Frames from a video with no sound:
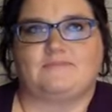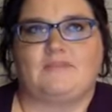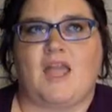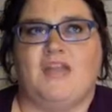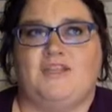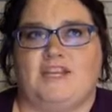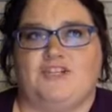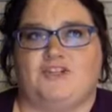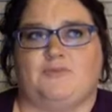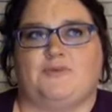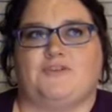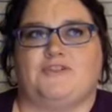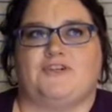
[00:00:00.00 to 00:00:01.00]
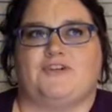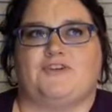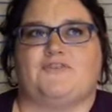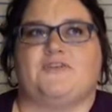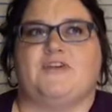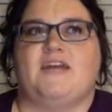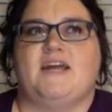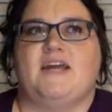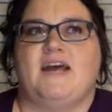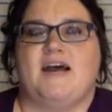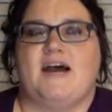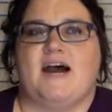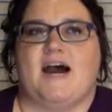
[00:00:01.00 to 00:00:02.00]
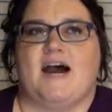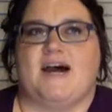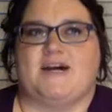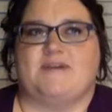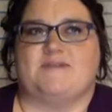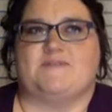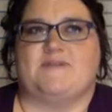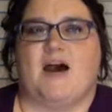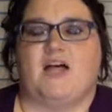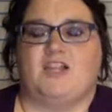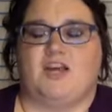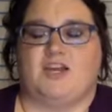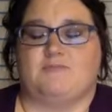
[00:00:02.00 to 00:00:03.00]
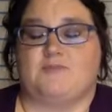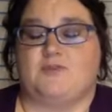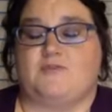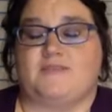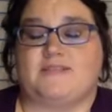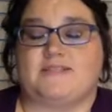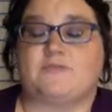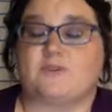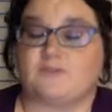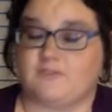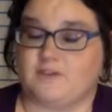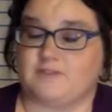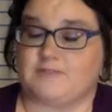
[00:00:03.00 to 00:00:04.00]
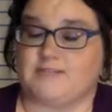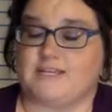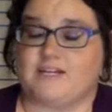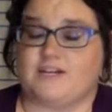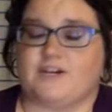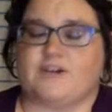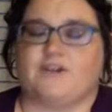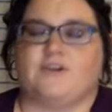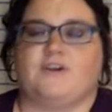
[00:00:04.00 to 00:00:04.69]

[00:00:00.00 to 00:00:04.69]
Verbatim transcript: A nature preserve. Um, a lot of movies were filmed here.